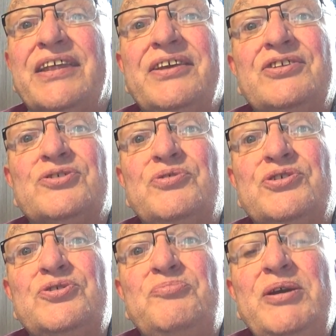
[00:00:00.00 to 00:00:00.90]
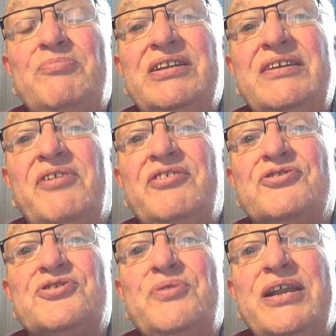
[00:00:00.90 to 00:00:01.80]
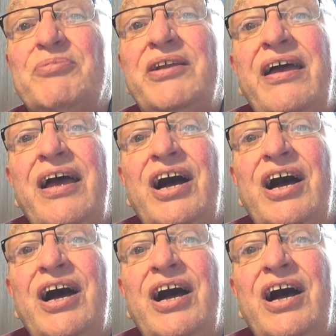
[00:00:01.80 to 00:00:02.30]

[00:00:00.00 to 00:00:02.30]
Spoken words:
I think there's one or two people who live 120, but